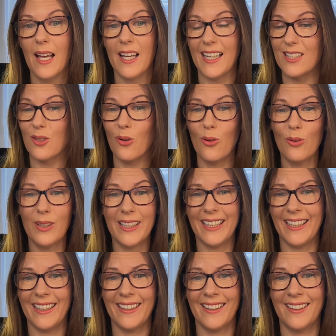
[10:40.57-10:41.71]
It's only
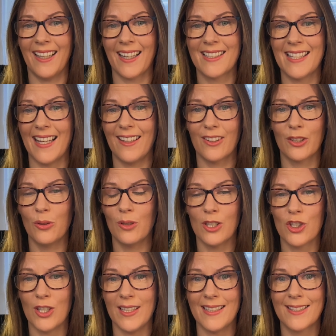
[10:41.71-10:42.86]
in Excel or Google
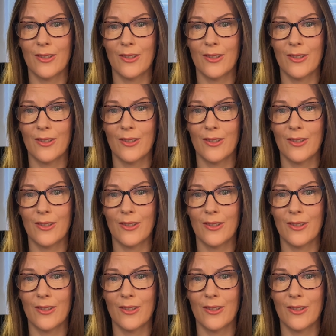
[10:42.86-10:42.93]
Sheets,